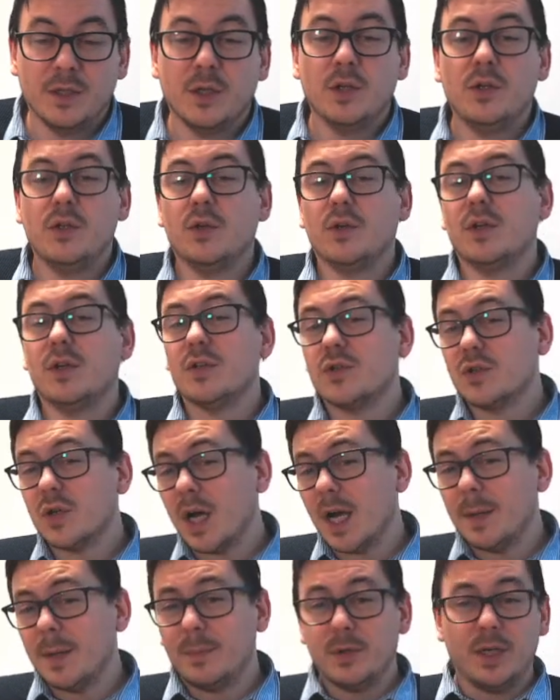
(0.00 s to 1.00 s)
You can
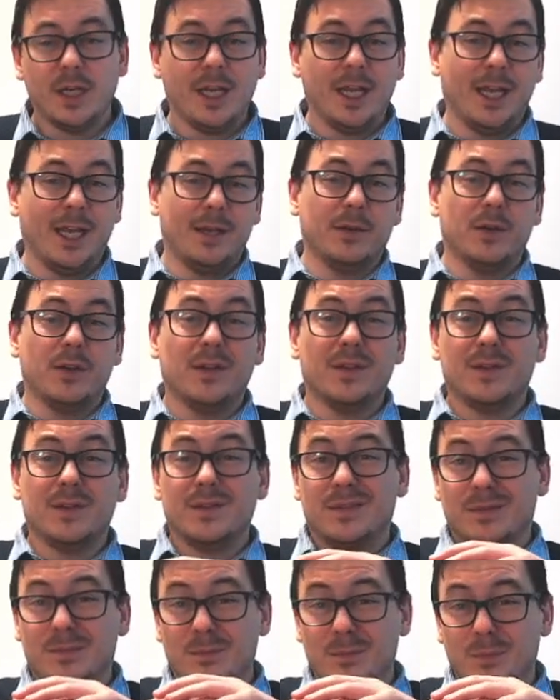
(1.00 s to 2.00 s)
try putting in
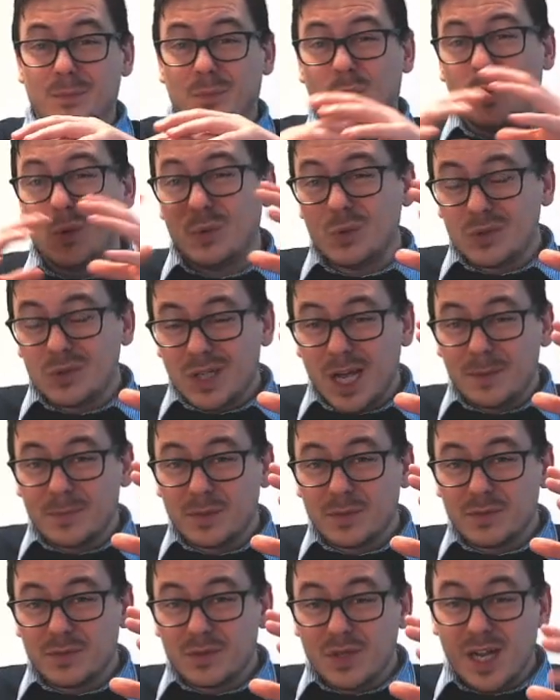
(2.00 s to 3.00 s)
more types
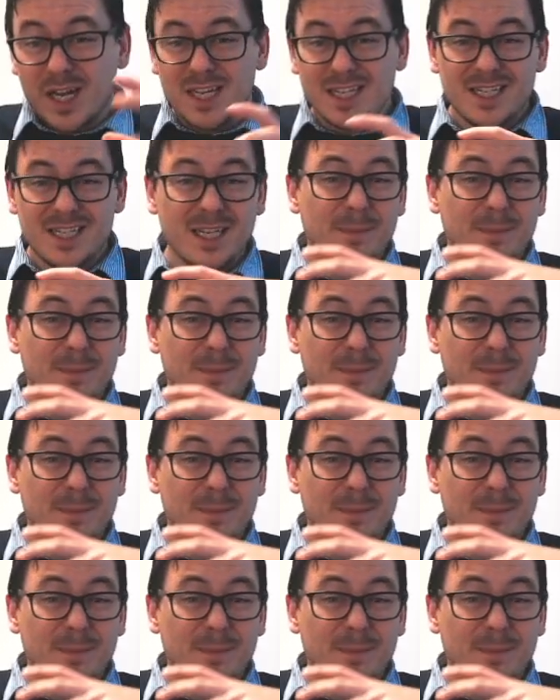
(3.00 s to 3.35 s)
of strategy,